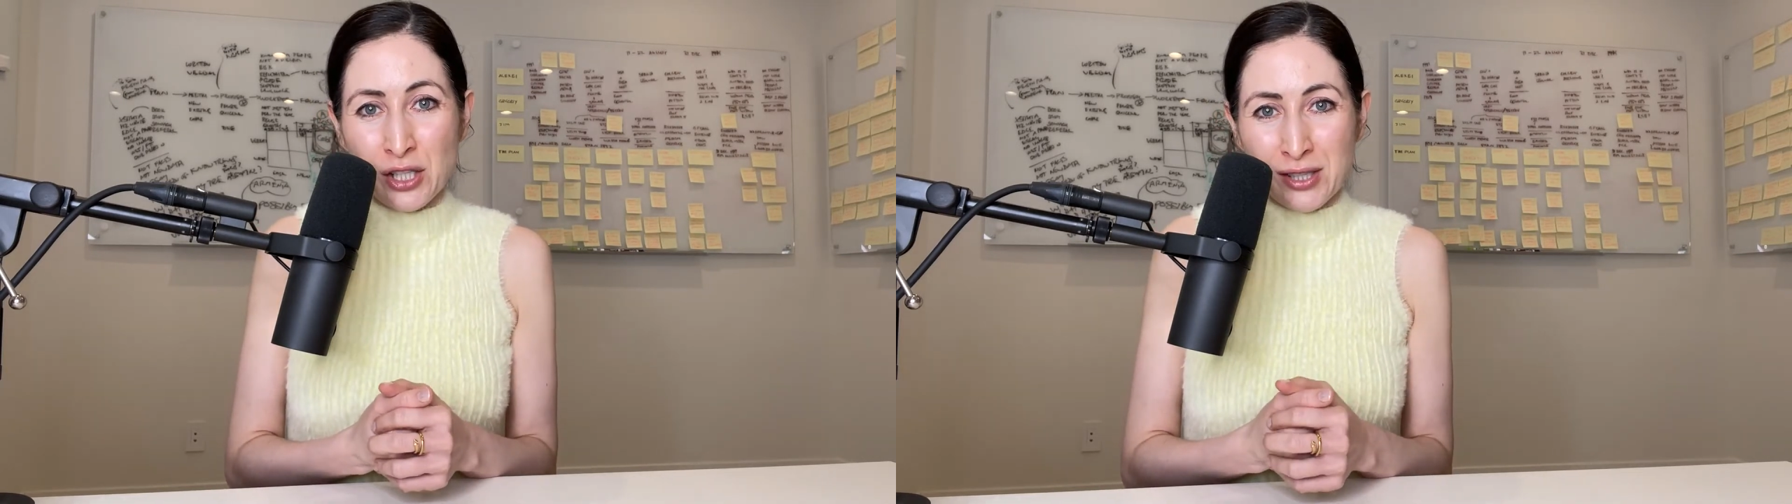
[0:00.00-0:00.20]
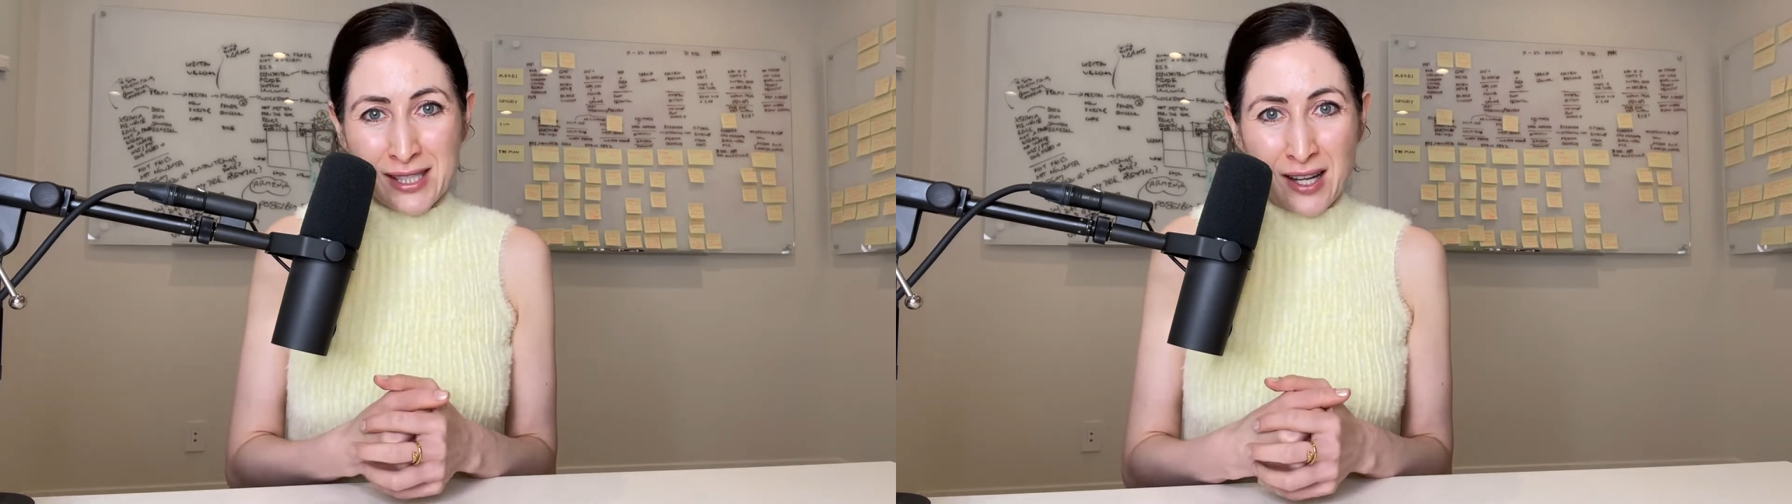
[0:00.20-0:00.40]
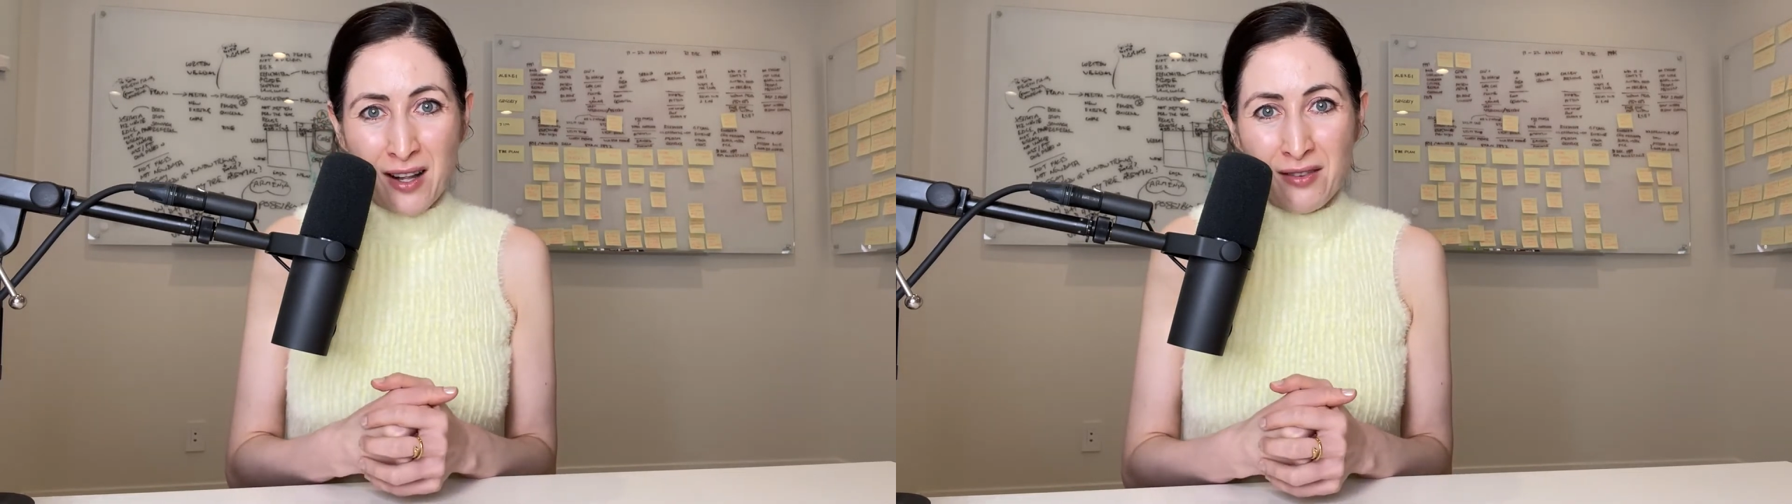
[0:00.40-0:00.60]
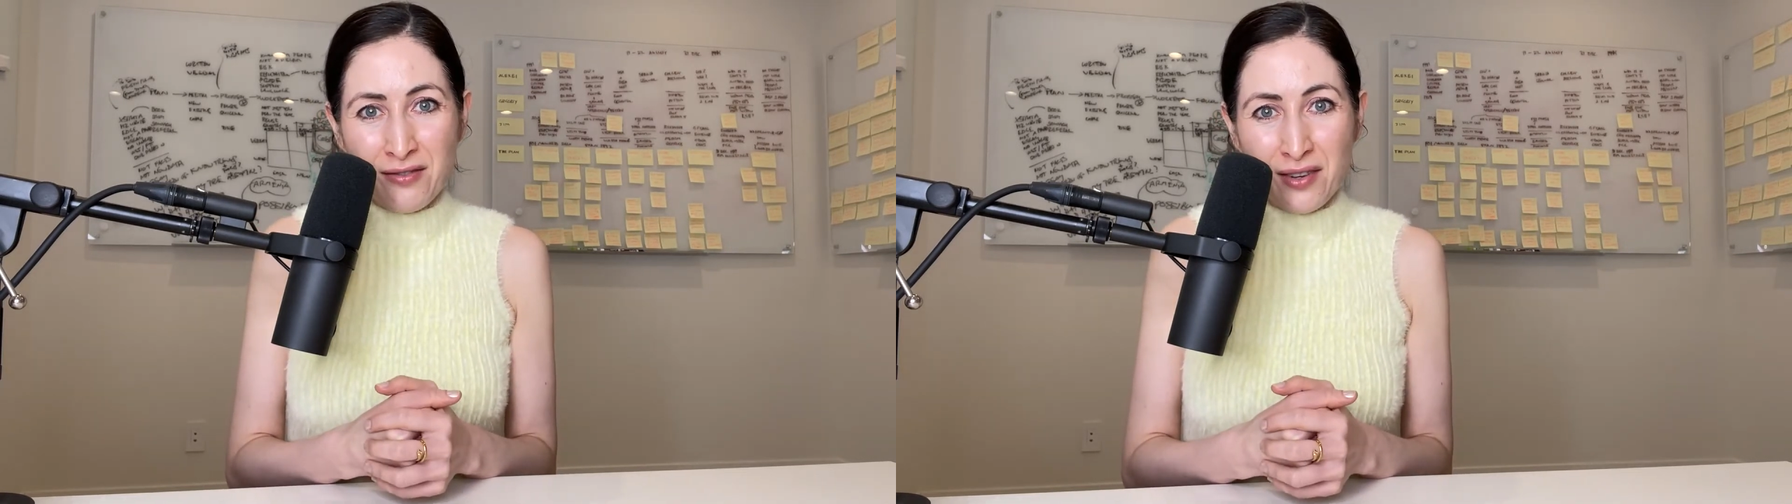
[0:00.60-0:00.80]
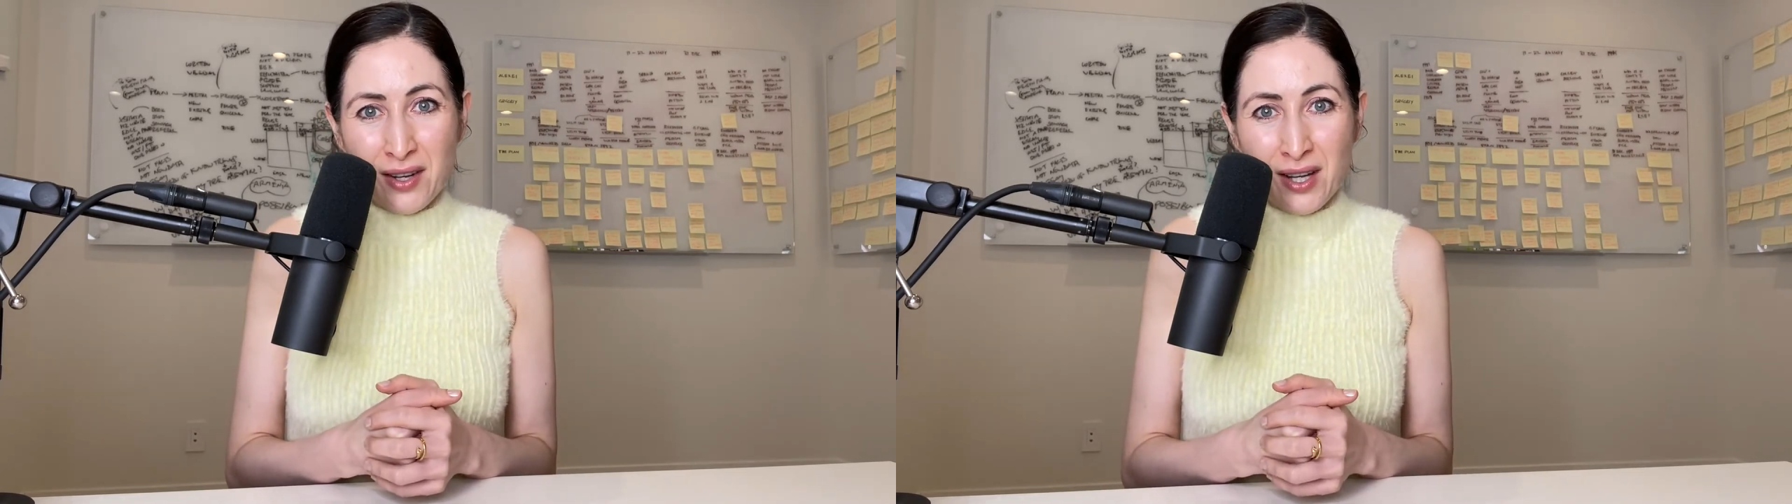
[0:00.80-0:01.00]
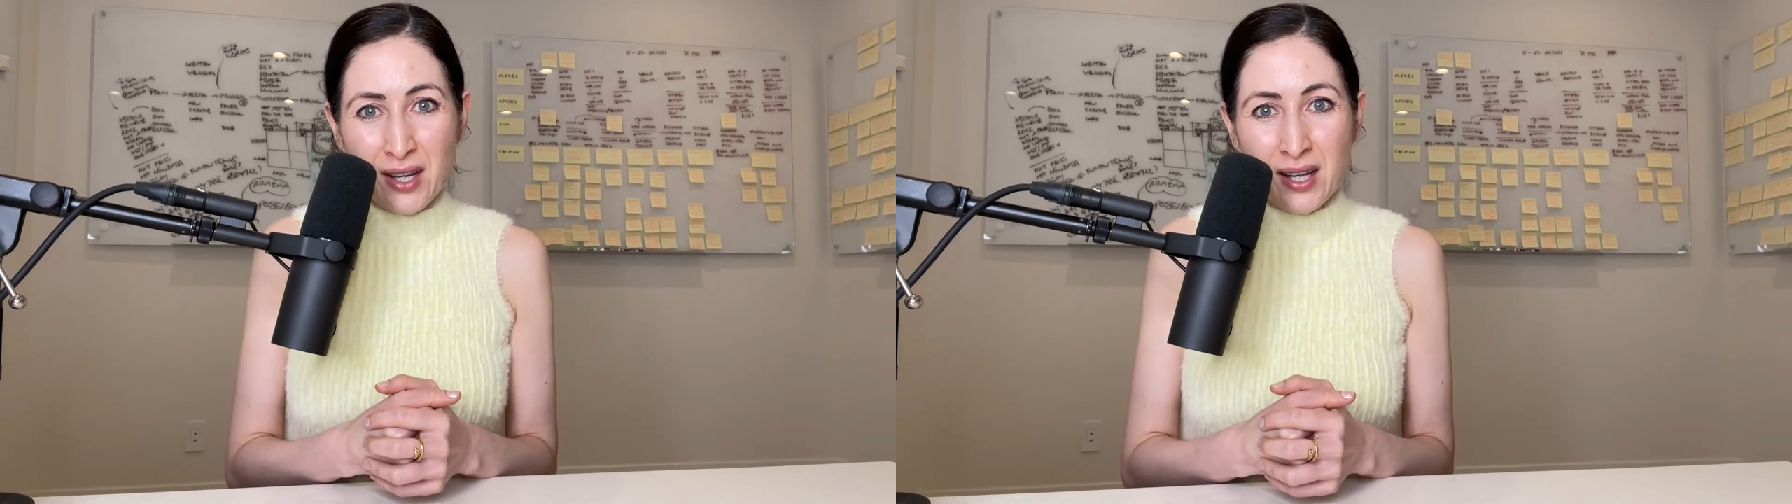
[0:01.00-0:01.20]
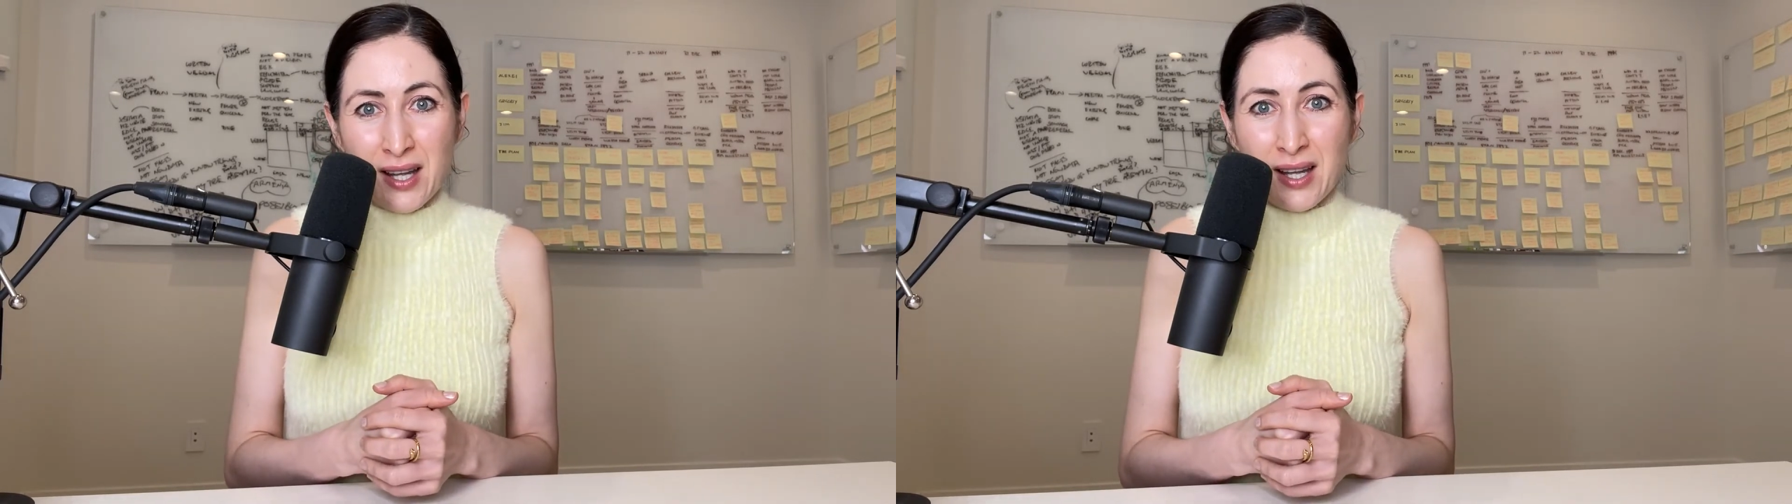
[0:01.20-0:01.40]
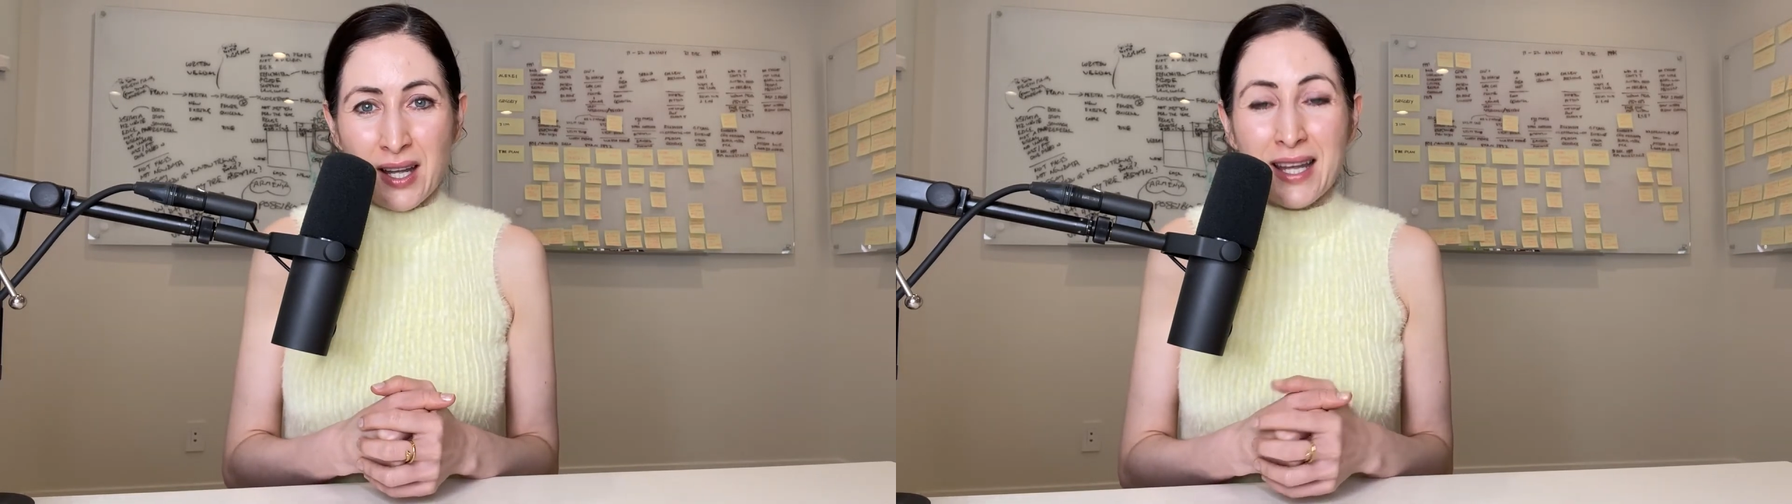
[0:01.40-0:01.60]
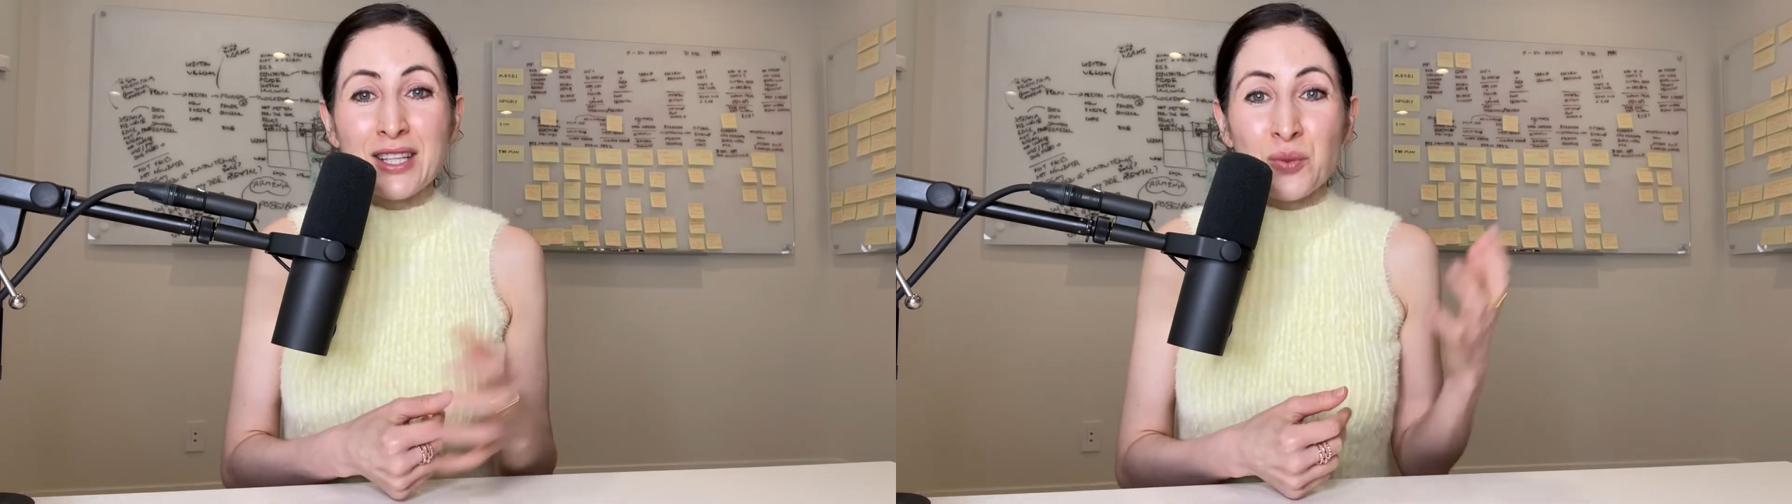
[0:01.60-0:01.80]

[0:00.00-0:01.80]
yourself, it